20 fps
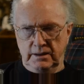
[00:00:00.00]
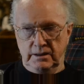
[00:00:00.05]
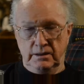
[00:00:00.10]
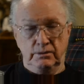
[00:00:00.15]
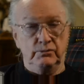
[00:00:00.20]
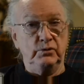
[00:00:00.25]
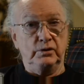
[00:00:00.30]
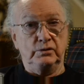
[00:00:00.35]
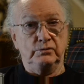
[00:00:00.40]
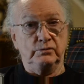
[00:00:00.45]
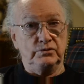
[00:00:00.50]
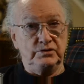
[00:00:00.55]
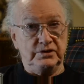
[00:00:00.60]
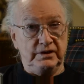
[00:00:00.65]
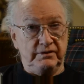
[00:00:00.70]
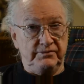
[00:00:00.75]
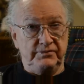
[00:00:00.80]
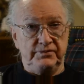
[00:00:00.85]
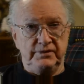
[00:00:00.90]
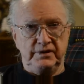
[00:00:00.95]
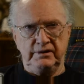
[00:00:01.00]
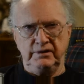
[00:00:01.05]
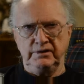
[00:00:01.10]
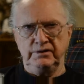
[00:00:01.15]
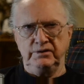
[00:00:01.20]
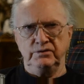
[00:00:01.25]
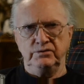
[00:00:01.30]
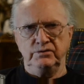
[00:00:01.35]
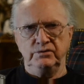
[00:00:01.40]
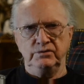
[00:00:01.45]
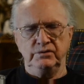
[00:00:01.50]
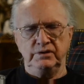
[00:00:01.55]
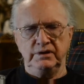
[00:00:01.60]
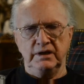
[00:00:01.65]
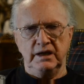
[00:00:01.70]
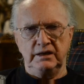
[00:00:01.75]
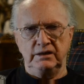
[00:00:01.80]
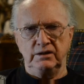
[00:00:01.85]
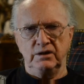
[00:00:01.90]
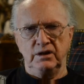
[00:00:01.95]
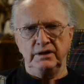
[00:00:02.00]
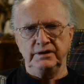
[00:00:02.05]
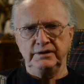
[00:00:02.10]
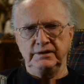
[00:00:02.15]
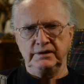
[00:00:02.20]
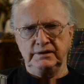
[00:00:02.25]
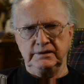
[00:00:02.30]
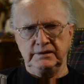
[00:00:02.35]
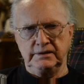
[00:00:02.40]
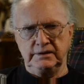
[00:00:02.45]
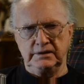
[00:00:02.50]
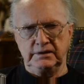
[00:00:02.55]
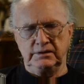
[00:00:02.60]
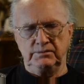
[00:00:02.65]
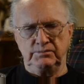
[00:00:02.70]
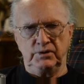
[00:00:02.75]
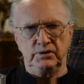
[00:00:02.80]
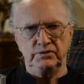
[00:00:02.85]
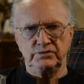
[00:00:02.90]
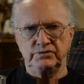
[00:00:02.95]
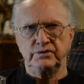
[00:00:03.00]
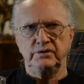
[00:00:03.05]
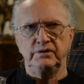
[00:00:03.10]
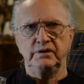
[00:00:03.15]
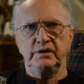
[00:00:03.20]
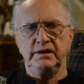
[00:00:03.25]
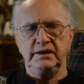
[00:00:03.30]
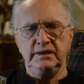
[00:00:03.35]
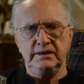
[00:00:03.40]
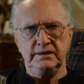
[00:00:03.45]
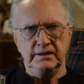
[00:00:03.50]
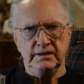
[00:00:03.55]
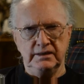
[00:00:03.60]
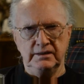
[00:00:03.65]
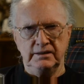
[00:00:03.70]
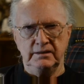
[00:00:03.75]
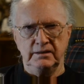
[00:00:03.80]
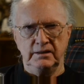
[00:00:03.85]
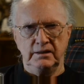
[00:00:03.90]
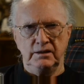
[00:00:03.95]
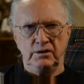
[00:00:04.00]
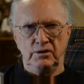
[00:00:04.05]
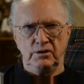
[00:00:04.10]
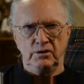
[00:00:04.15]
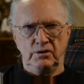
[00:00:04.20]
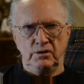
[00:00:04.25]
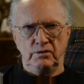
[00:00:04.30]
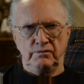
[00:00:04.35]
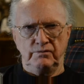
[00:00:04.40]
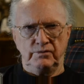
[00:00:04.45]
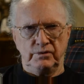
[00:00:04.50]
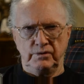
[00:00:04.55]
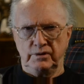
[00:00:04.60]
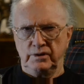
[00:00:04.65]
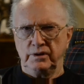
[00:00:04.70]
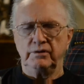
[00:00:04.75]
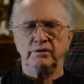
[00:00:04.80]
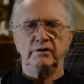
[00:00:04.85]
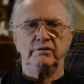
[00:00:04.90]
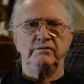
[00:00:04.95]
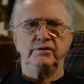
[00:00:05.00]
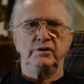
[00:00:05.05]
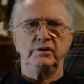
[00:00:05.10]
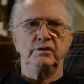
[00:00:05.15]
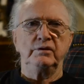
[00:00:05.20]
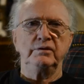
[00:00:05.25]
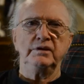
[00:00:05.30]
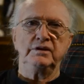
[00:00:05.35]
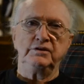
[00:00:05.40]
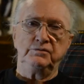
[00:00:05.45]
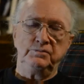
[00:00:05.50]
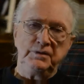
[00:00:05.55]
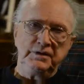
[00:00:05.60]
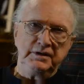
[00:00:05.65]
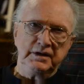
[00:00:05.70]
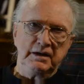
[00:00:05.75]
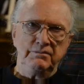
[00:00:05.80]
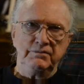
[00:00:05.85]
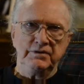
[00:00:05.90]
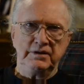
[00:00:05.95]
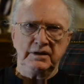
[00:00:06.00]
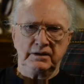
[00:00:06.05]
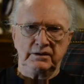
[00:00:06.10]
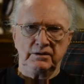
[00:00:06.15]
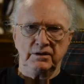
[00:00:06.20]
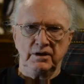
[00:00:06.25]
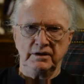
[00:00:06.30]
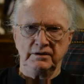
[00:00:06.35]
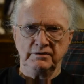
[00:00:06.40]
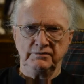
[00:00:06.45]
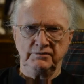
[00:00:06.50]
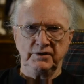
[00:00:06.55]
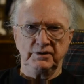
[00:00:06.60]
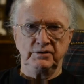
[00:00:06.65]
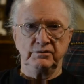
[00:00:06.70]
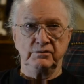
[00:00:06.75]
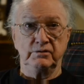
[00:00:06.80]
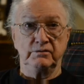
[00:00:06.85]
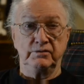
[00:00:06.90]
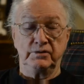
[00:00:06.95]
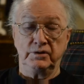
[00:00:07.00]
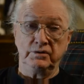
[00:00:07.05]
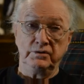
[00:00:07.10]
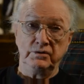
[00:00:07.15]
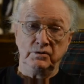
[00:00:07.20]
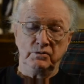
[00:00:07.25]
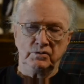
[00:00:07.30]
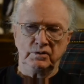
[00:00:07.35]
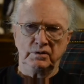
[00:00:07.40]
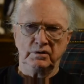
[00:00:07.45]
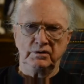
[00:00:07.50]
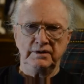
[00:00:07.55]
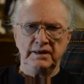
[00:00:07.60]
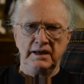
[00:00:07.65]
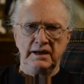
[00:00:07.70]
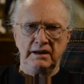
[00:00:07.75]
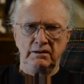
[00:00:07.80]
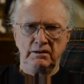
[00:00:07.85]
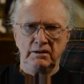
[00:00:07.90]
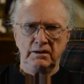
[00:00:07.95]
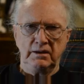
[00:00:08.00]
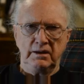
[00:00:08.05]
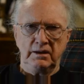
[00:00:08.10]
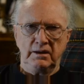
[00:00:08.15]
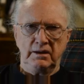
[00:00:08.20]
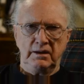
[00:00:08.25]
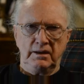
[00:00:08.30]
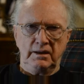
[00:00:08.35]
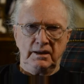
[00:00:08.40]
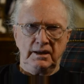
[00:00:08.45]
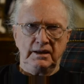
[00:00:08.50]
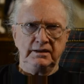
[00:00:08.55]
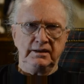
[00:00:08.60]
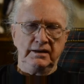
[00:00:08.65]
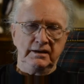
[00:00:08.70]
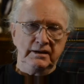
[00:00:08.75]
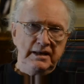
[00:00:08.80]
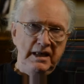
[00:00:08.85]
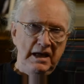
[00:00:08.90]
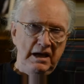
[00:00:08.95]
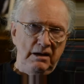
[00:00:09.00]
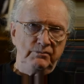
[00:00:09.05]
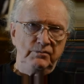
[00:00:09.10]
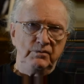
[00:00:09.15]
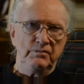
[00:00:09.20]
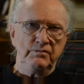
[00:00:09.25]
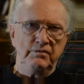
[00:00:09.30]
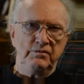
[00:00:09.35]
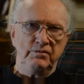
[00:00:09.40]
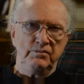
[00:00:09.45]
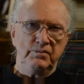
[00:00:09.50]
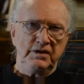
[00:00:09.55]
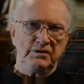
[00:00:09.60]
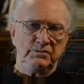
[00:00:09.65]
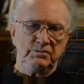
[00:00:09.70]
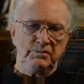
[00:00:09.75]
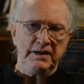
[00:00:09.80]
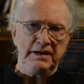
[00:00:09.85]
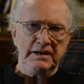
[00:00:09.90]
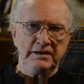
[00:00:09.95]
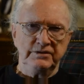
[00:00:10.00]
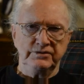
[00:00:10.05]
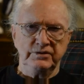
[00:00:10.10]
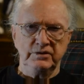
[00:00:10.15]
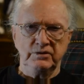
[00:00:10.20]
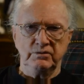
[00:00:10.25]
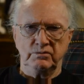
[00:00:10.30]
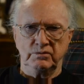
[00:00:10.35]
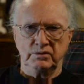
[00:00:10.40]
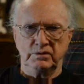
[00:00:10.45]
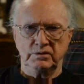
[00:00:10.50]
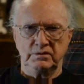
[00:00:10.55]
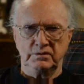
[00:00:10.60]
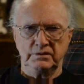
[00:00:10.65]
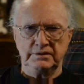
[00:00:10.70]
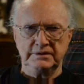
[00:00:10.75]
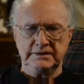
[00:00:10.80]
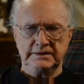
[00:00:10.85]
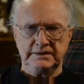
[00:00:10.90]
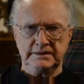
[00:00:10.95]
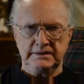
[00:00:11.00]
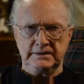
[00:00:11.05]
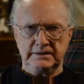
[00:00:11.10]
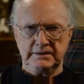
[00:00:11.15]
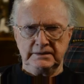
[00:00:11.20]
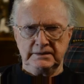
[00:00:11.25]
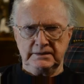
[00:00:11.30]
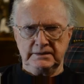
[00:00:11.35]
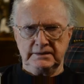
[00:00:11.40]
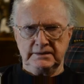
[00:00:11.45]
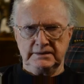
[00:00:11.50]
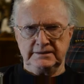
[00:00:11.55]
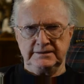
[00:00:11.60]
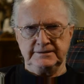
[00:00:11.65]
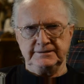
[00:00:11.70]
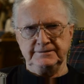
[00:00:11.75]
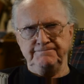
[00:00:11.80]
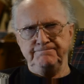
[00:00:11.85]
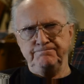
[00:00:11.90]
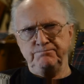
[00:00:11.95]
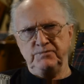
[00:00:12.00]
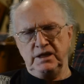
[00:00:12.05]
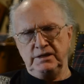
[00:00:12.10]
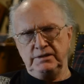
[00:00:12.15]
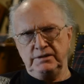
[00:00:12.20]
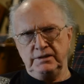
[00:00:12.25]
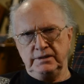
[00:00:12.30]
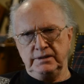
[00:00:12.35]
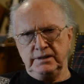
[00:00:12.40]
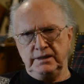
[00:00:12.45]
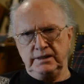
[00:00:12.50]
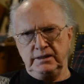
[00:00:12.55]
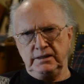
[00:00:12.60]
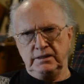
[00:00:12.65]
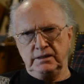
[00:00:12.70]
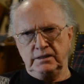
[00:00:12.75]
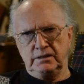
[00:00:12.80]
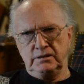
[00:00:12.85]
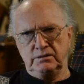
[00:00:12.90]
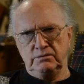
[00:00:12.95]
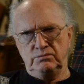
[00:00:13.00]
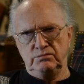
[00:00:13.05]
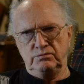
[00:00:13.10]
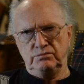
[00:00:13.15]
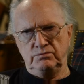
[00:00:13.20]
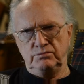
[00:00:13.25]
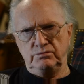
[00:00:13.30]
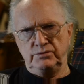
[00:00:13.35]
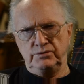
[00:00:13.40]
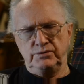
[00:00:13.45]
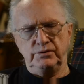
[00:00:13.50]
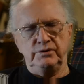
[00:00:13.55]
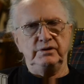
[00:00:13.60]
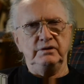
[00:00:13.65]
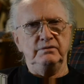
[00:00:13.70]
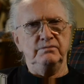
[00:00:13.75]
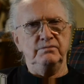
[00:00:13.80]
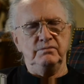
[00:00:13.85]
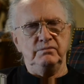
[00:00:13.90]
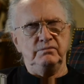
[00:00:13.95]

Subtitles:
worked with Chef Ferry to do the iconic poster that he did of her, and has become the iconic figure of her in the world now. I did an album of the best bands in the world. I did a a